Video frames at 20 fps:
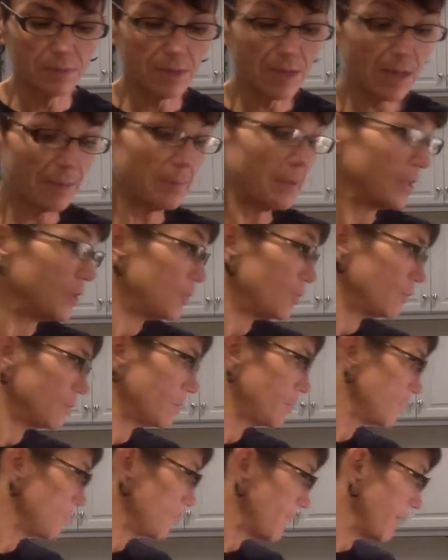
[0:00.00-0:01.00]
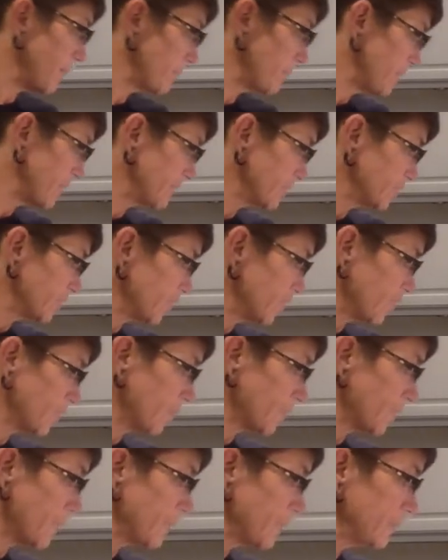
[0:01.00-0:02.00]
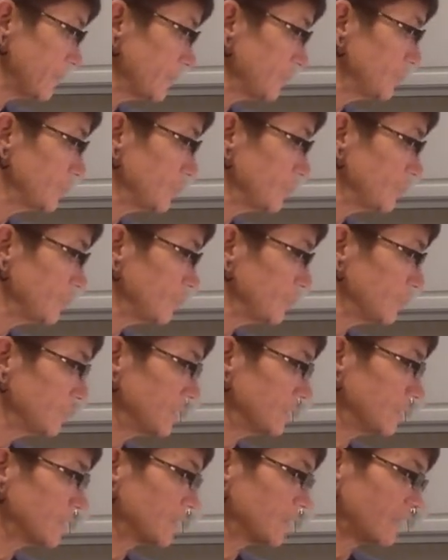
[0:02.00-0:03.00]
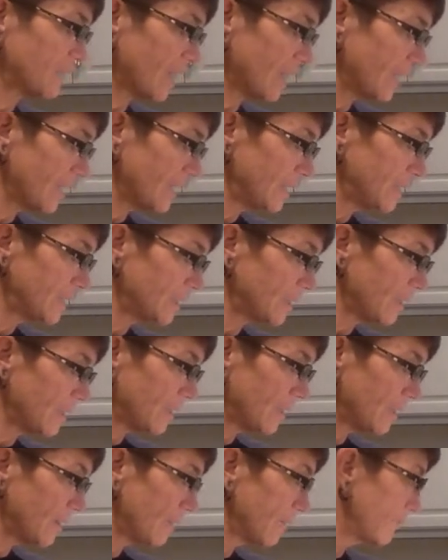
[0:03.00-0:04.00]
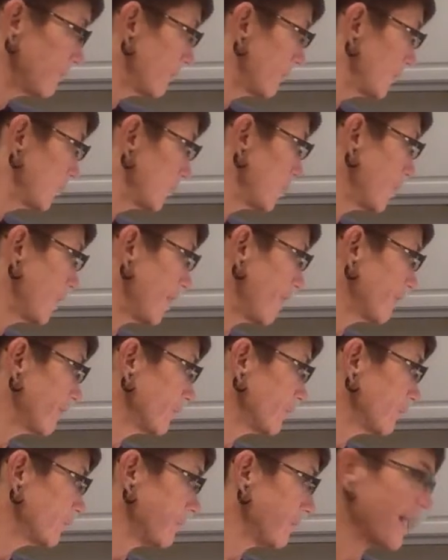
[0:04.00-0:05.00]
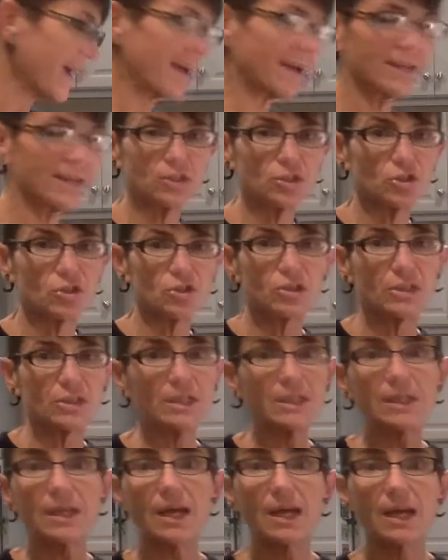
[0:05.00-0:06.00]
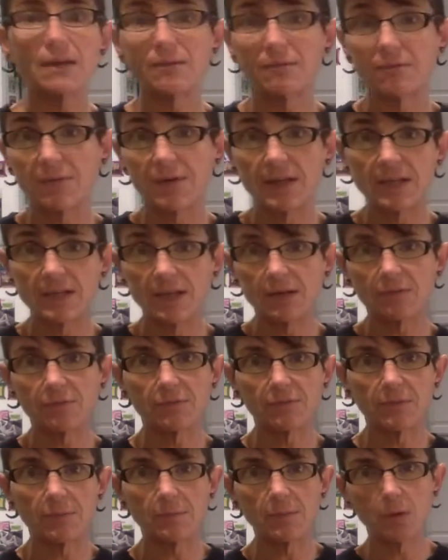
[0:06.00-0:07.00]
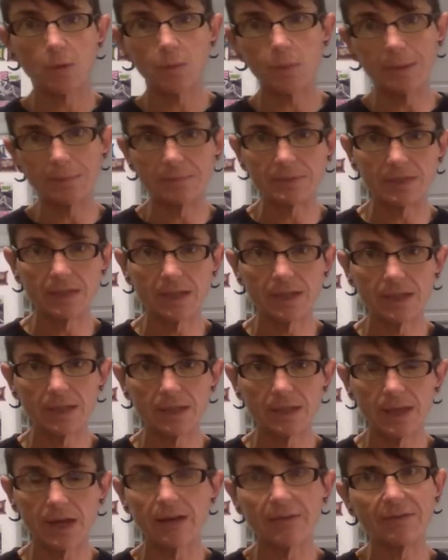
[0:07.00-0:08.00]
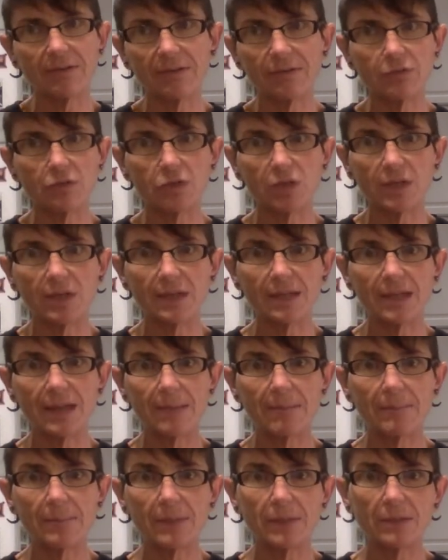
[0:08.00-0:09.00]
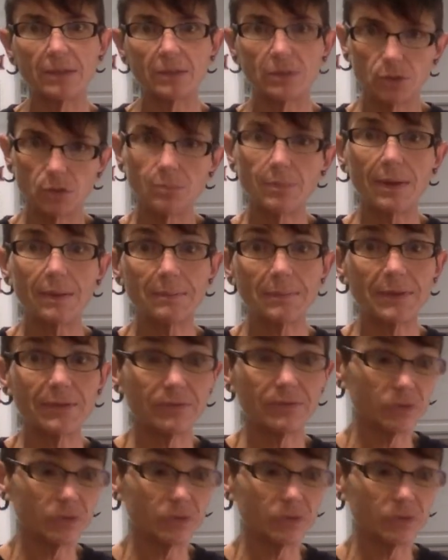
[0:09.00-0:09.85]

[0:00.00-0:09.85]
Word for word: I mean, you might be able to go right to the site of whoever packaged it and find out from their website. I've never tried that, but you might be able